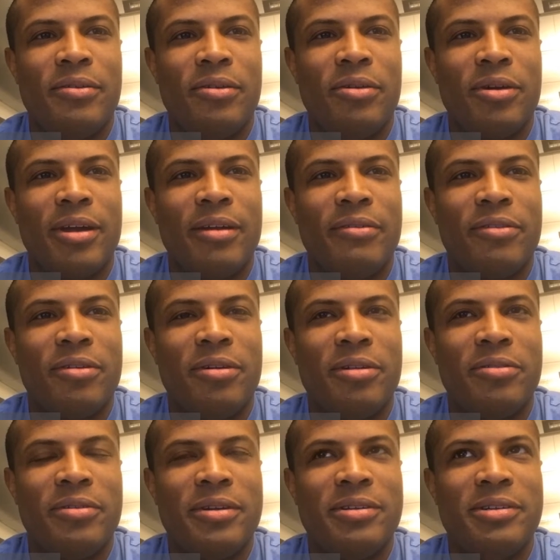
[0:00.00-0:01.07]
Okay, for all the
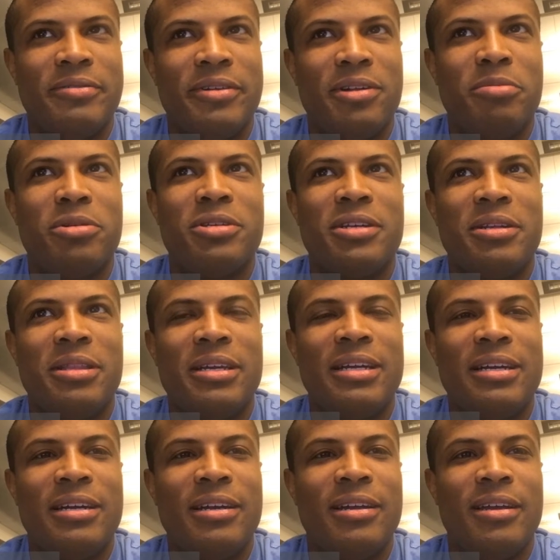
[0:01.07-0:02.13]
real developers out there
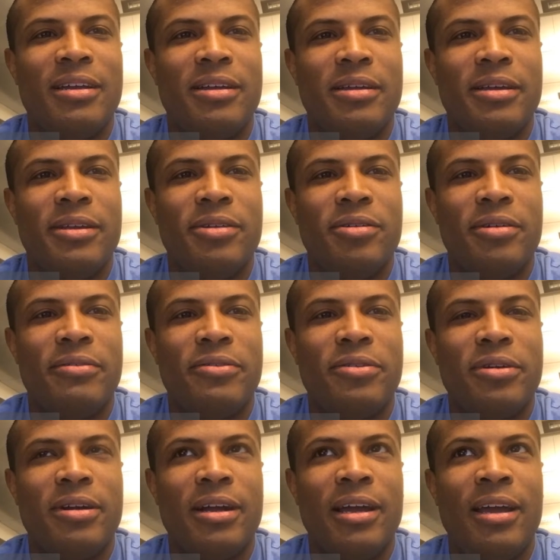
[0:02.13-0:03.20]
in Unit
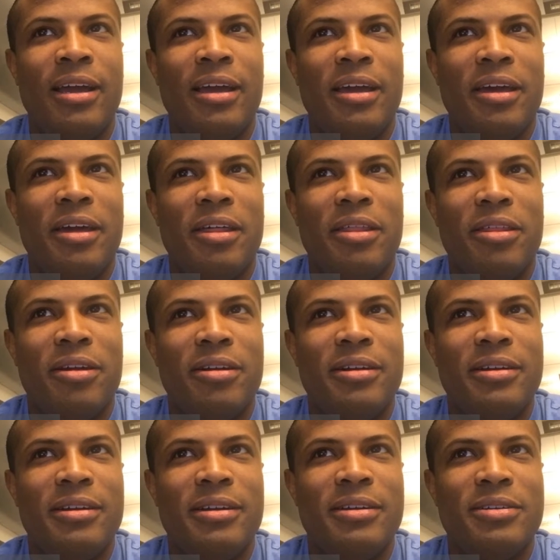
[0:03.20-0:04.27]
4, there
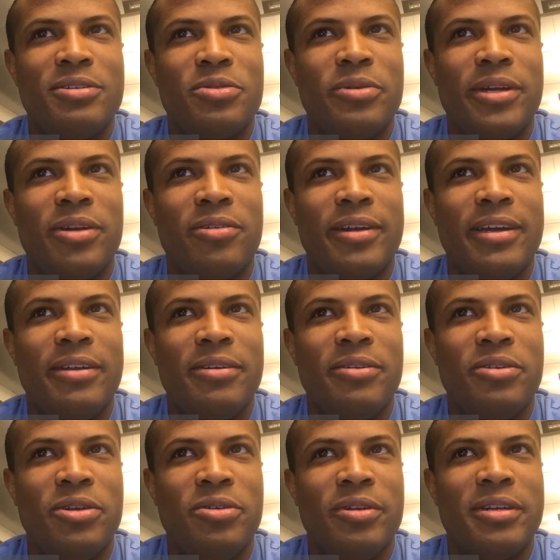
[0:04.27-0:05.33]
is a way to write
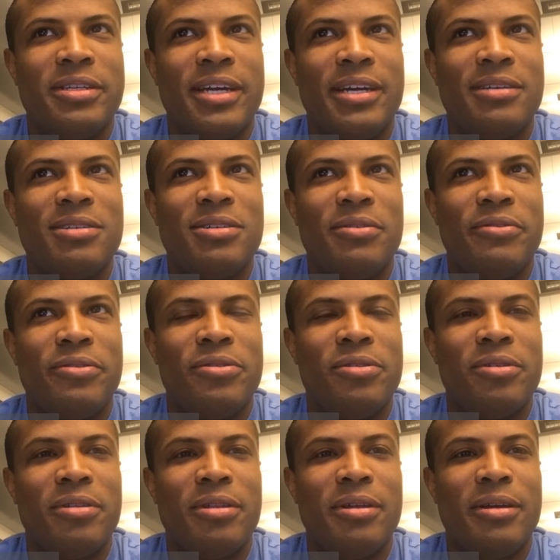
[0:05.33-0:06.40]
unit tests
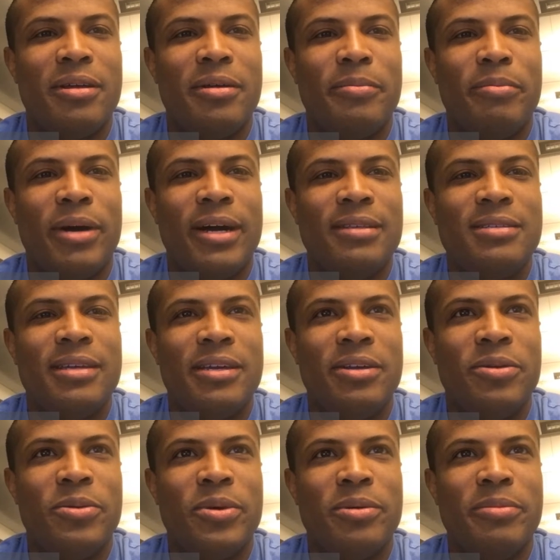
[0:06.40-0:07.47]
for the bots that
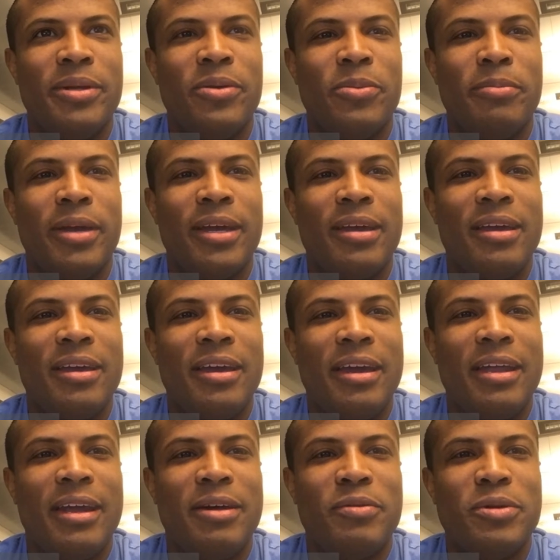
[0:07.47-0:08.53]
you will be making,
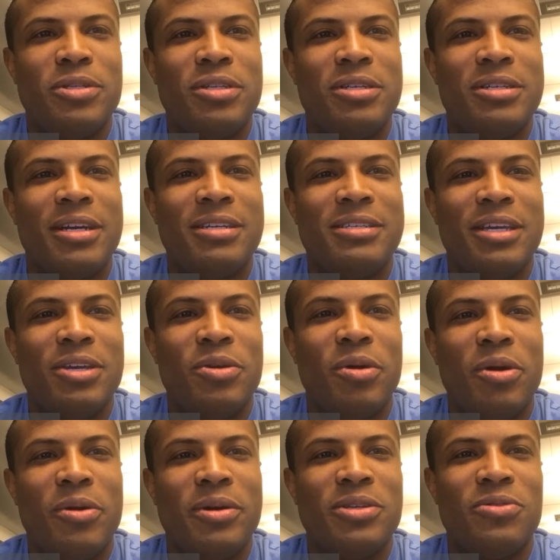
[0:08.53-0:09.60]
and I would suggest that you
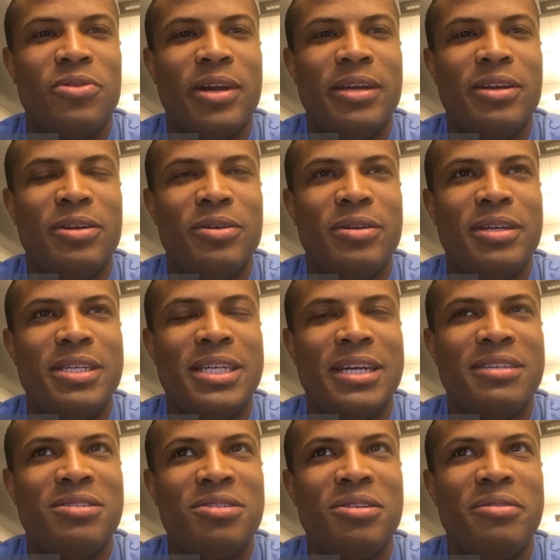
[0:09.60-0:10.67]
always write your unit
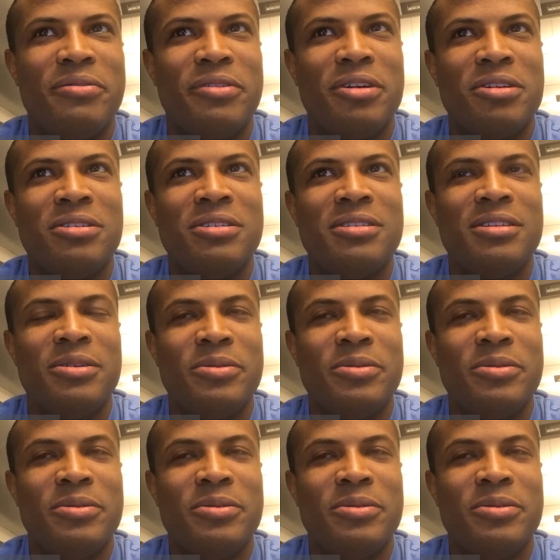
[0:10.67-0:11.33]
tests first.